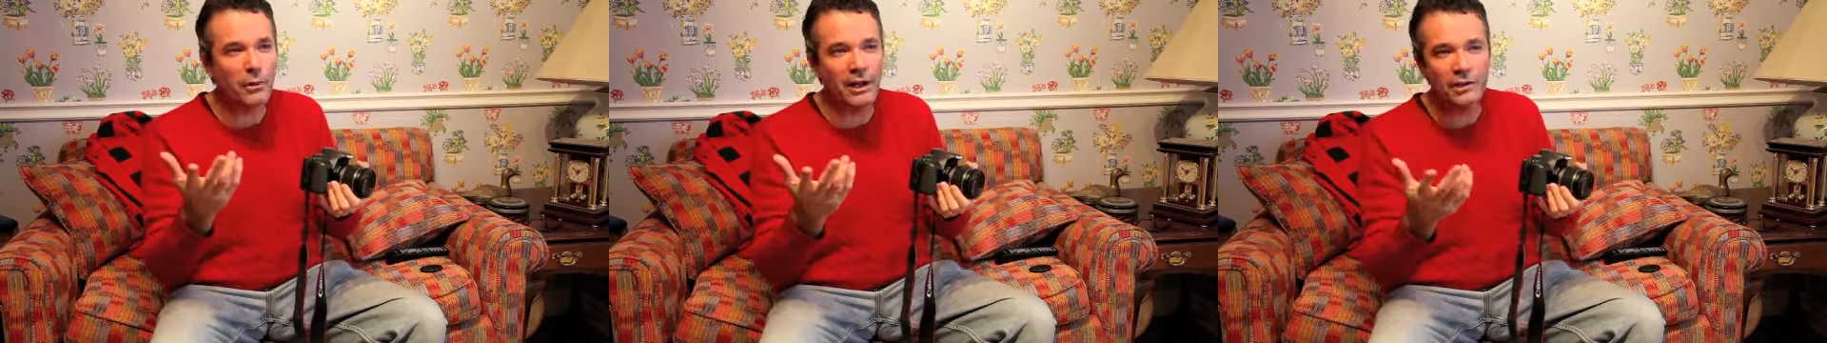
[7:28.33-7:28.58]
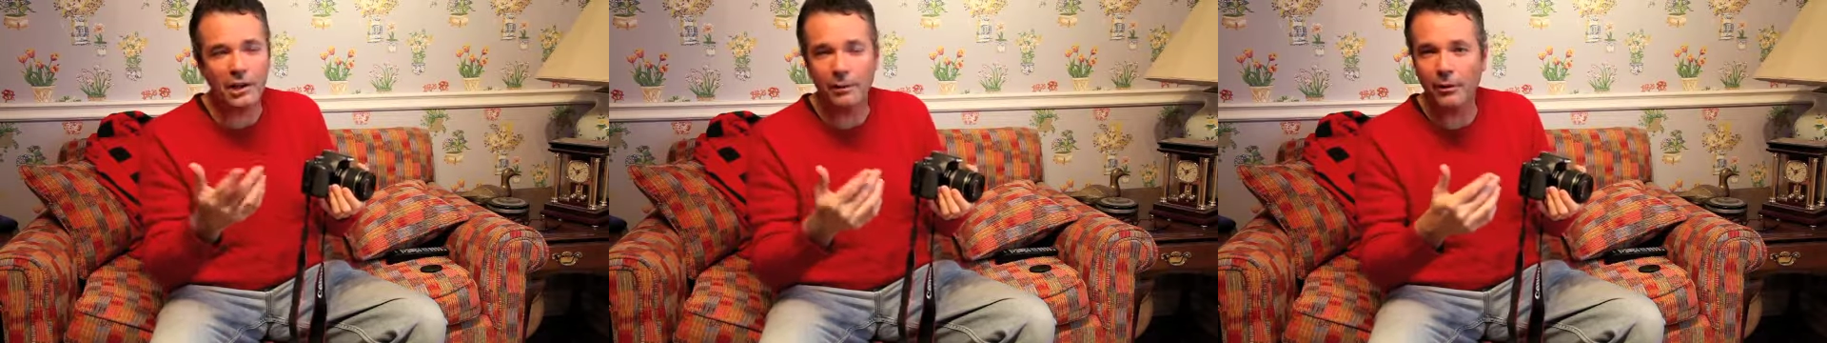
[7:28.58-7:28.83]

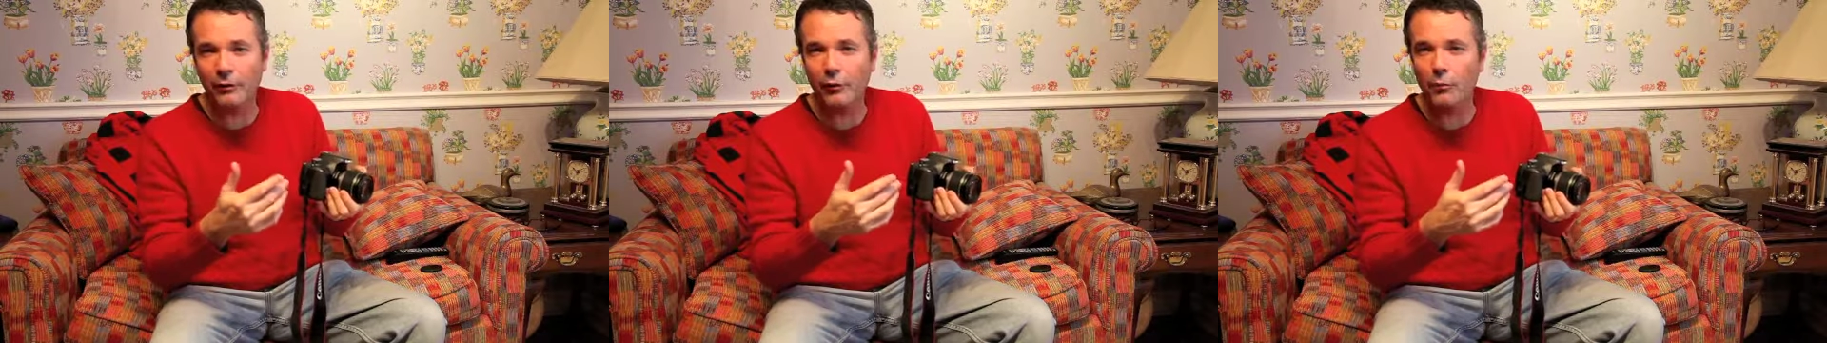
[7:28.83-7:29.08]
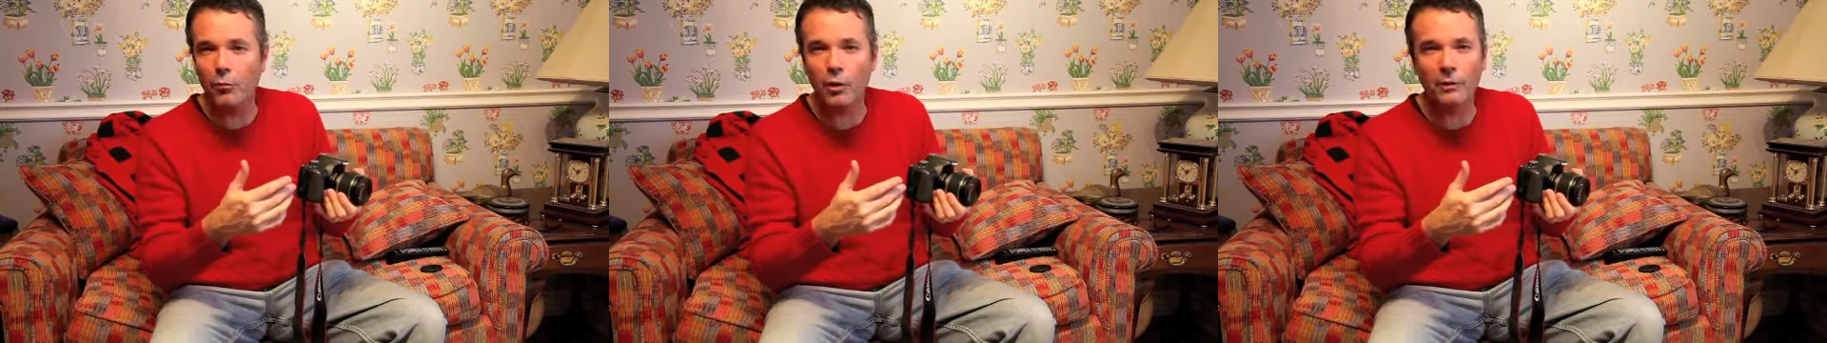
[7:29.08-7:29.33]
range anywhere
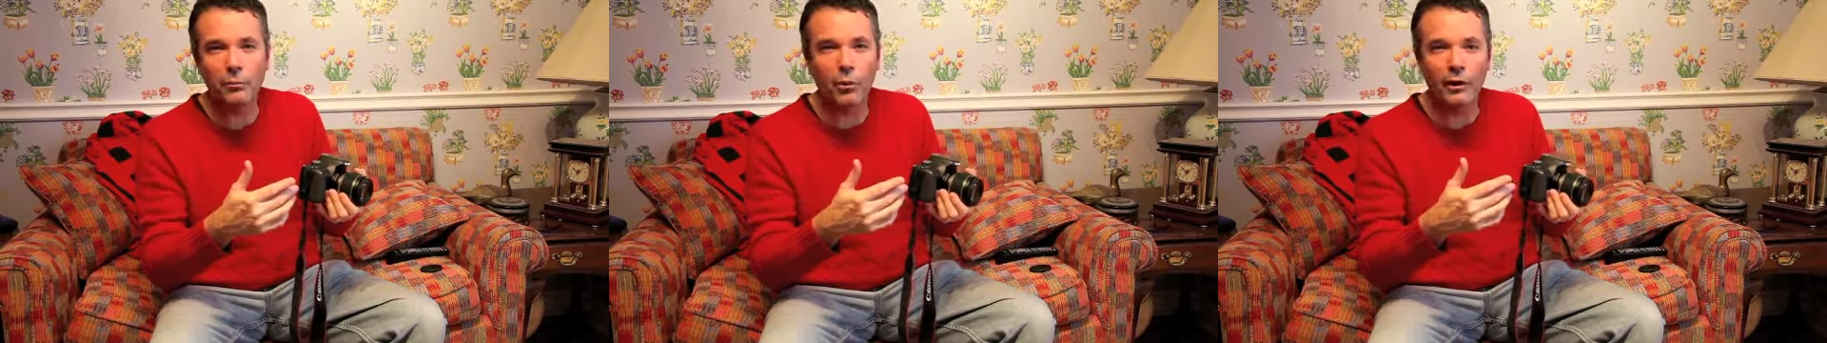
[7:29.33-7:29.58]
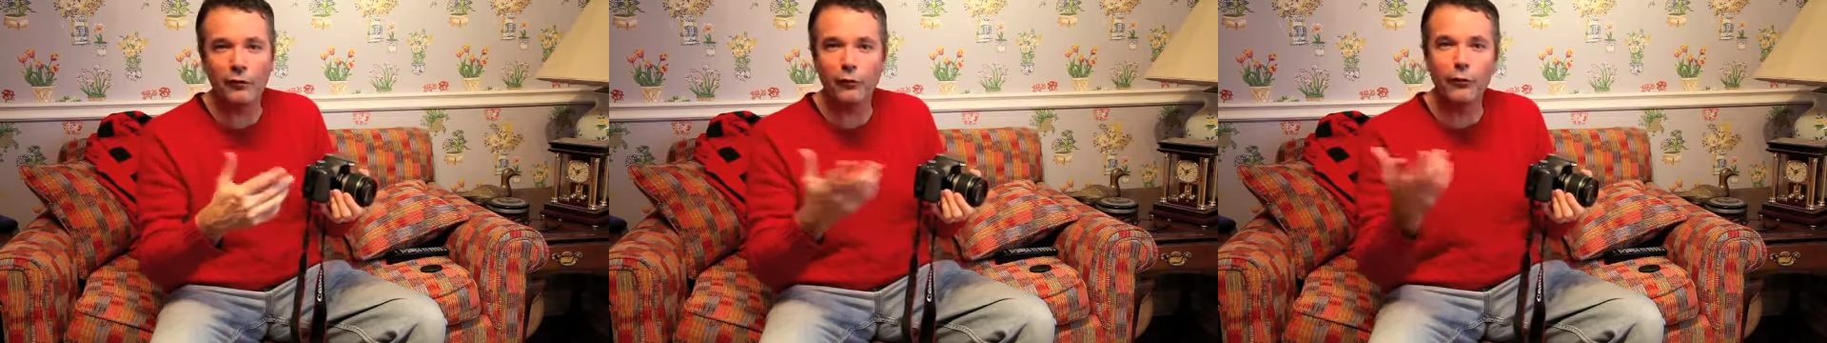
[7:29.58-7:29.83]
from
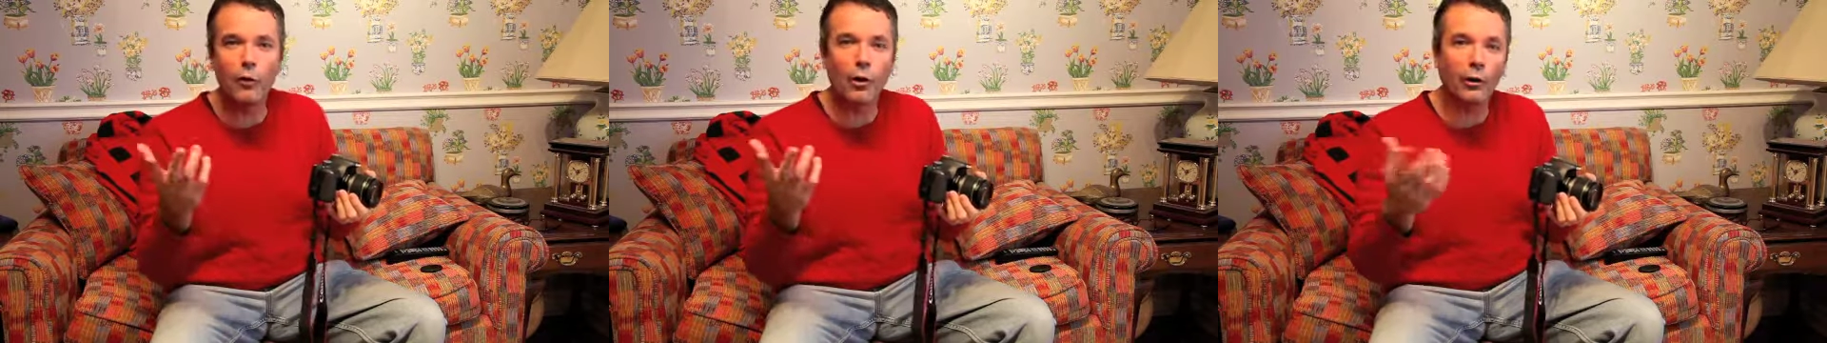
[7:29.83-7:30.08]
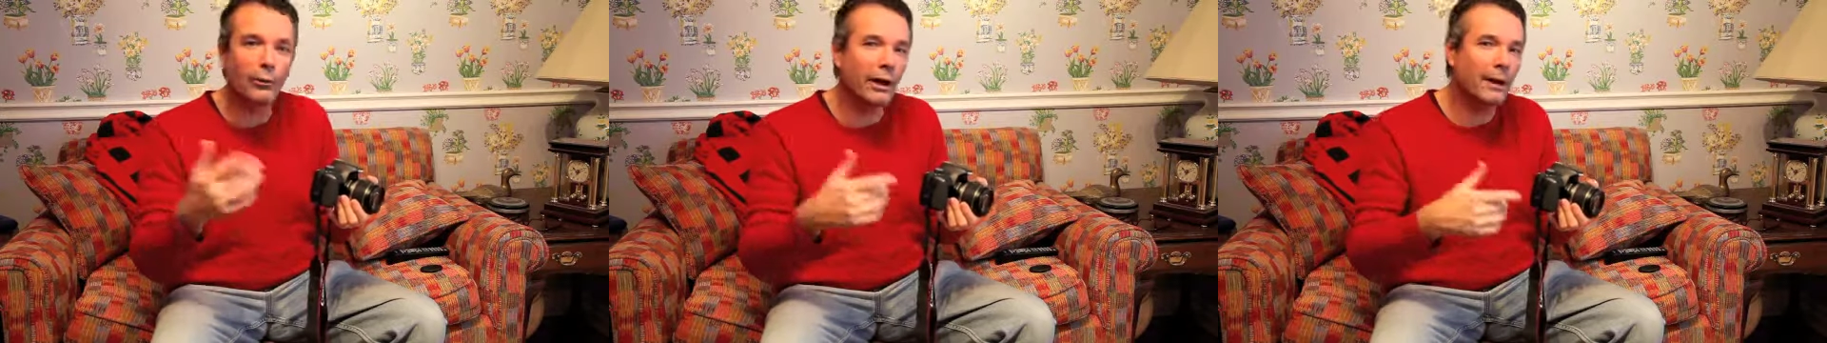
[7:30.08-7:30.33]

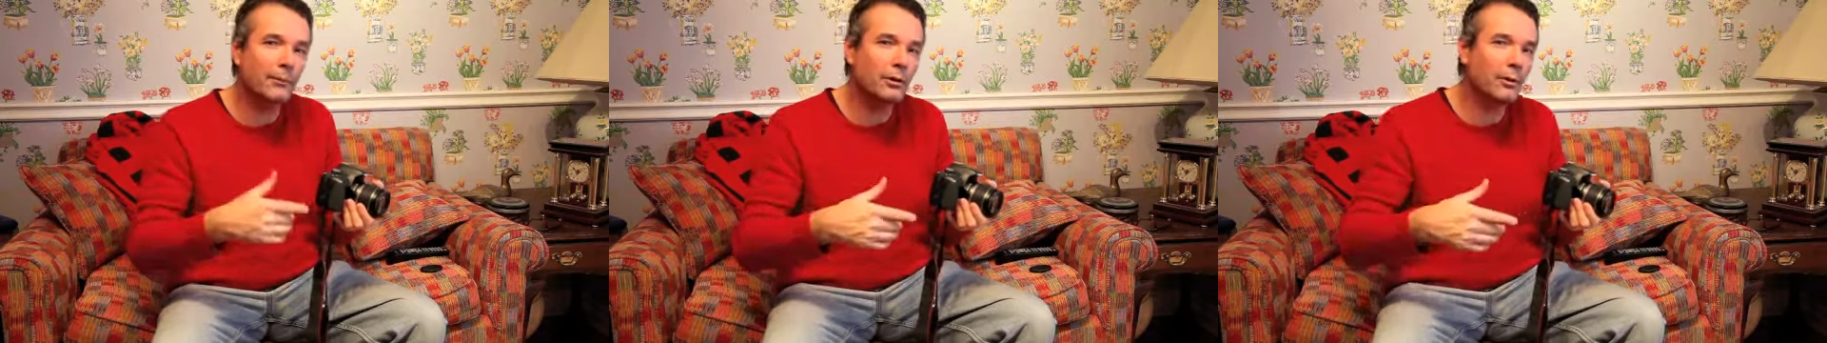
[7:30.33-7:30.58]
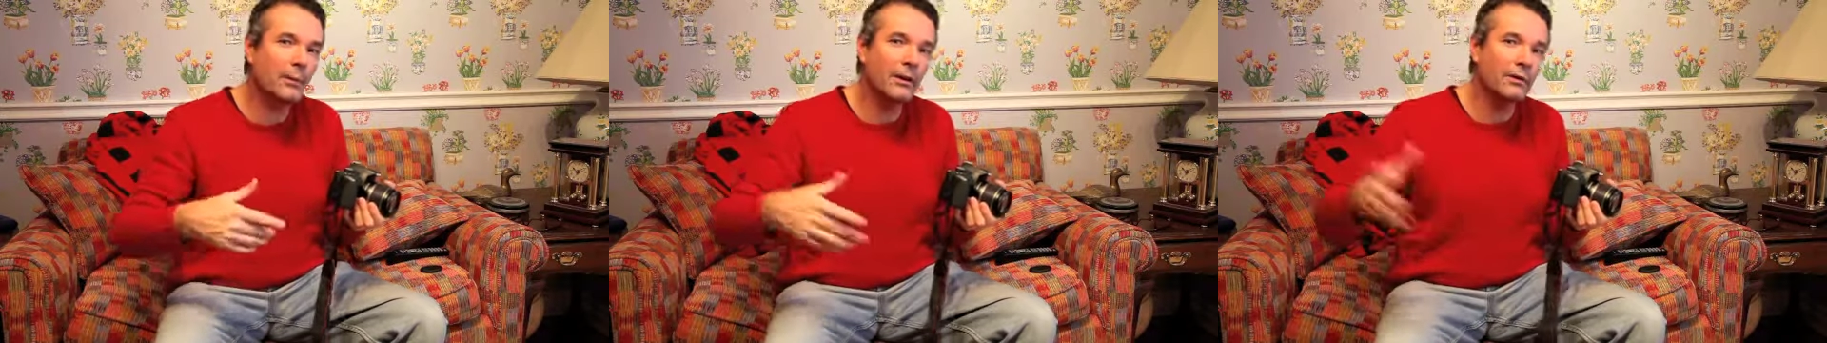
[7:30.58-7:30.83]
1.4 right up to
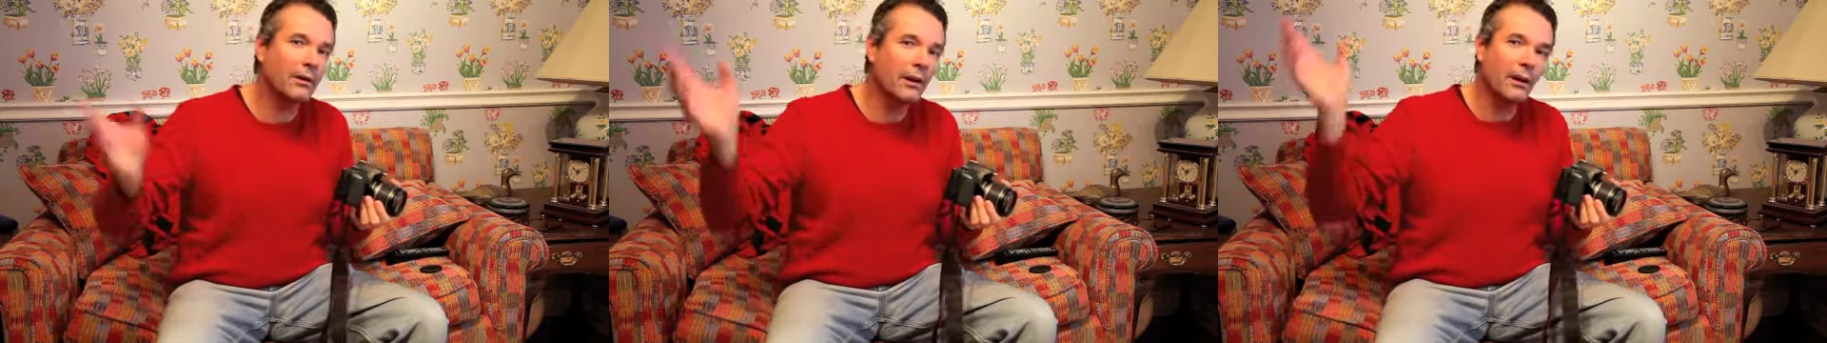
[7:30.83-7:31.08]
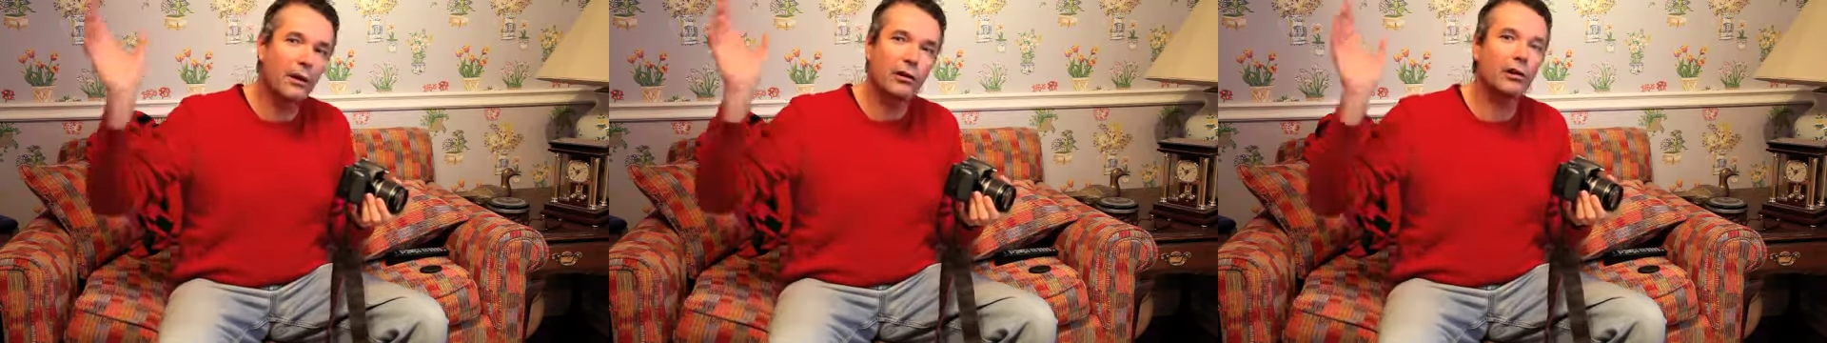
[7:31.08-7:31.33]
about
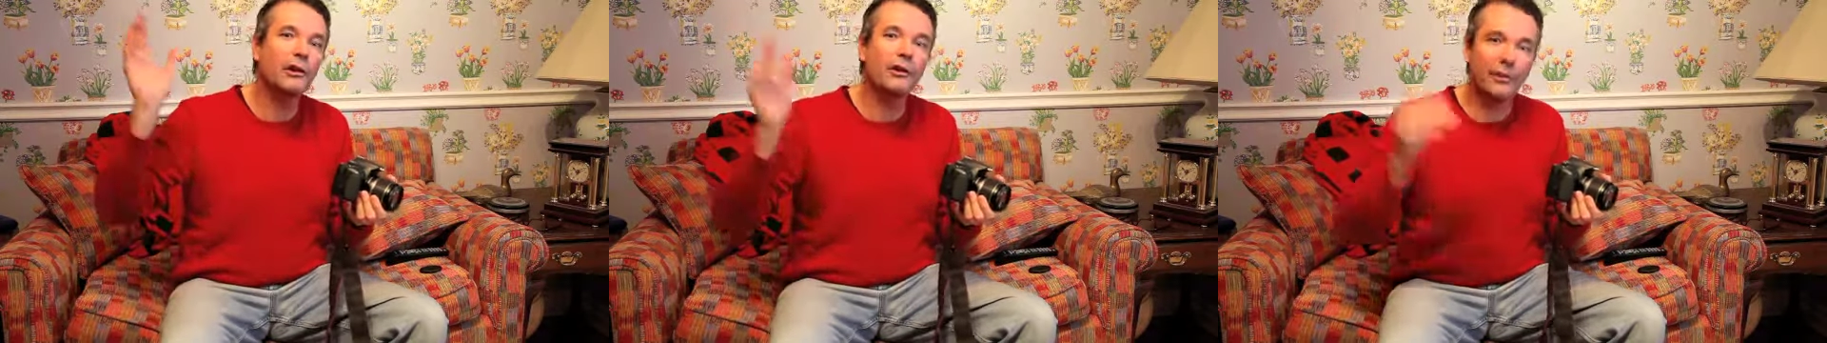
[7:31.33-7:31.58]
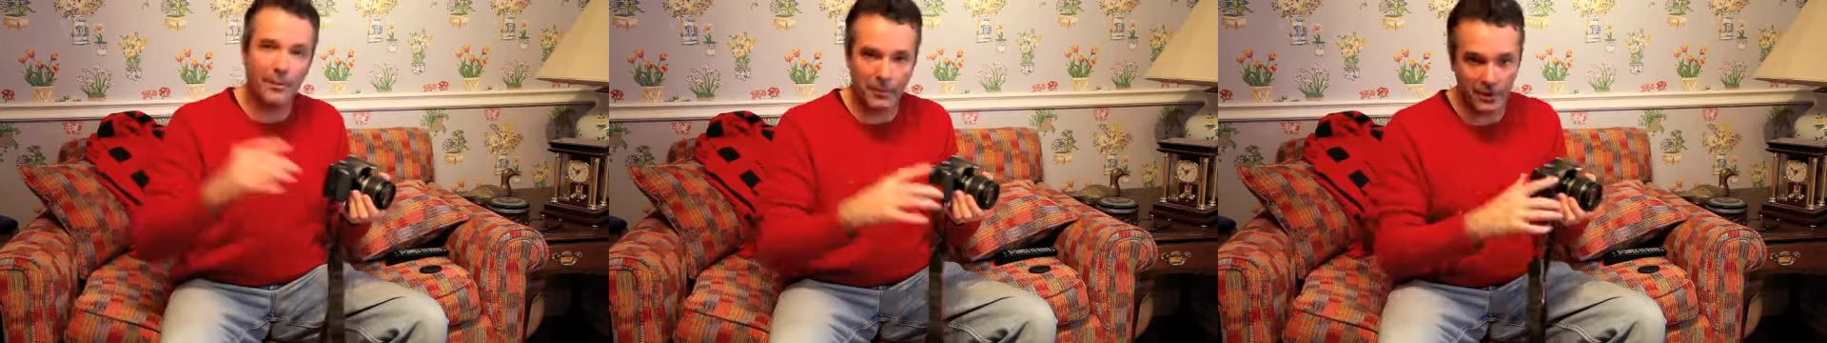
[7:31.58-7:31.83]
30
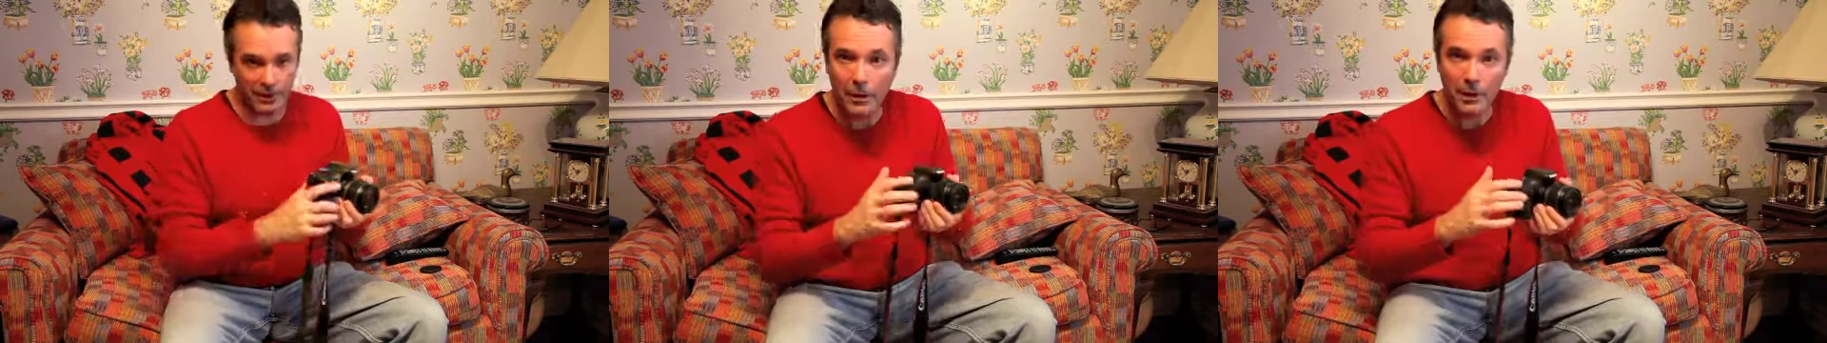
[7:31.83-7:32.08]
something.